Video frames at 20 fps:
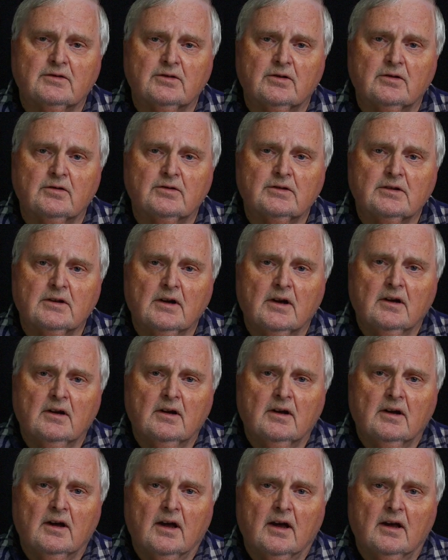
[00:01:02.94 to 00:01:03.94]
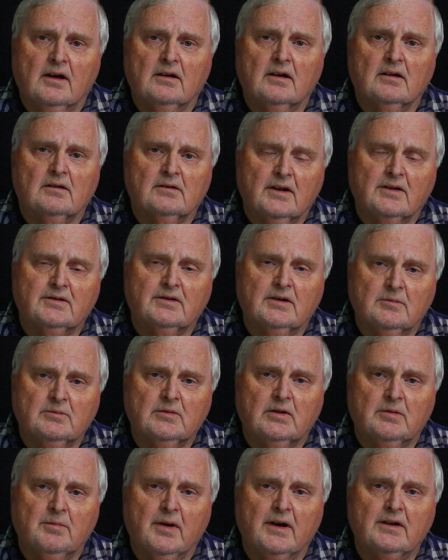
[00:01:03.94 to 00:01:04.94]
Church and let them
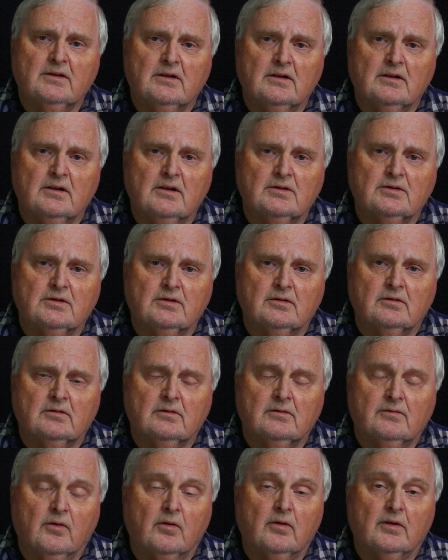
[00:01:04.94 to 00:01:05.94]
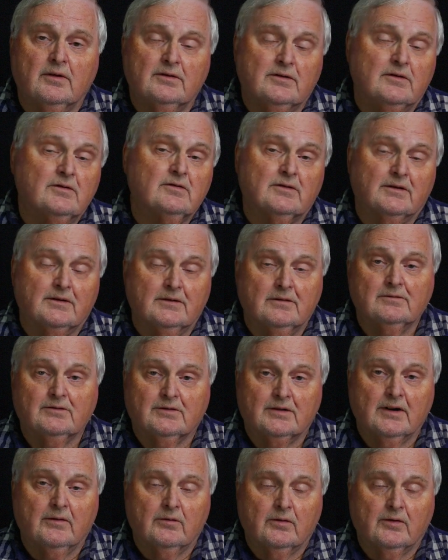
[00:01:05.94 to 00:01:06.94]
debate the issue for usually
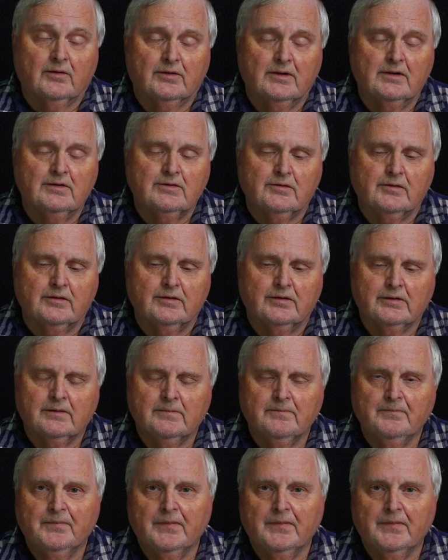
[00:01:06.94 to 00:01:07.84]
several centuries.